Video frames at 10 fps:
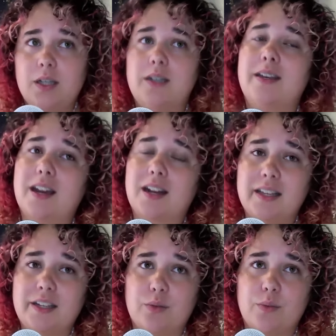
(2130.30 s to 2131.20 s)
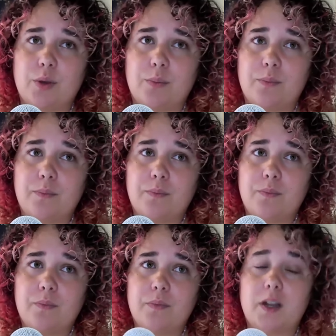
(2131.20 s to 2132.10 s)
You got to clean your room.
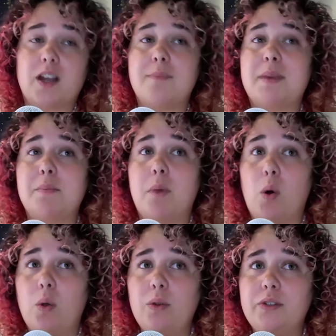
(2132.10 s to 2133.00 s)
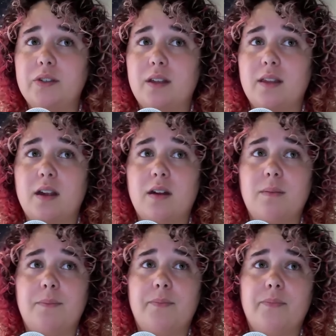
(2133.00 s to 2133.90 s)
There can be mold in
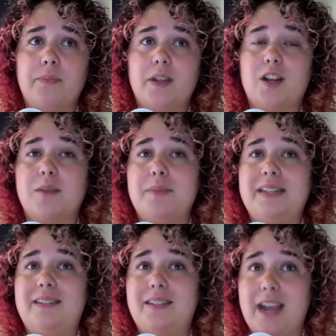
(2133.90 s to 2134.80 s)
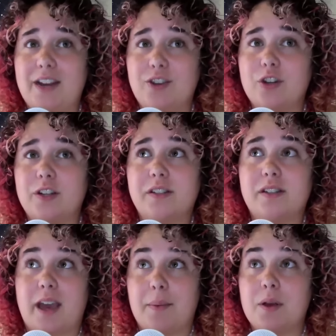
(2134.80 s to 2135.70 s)
there. There can be dangerous
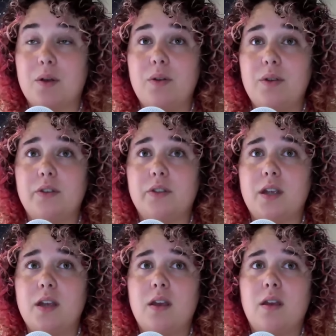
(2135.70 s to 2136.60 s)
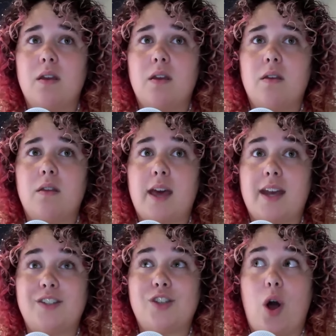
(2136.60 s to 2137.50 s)
chemicals that
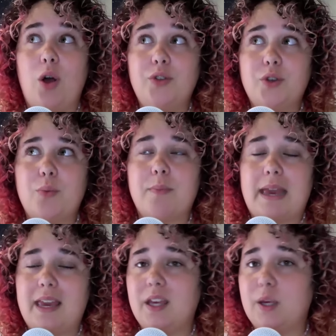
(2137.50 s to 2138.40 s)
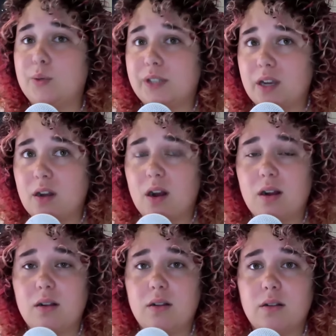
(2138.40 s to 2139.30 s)
is also making you sicker.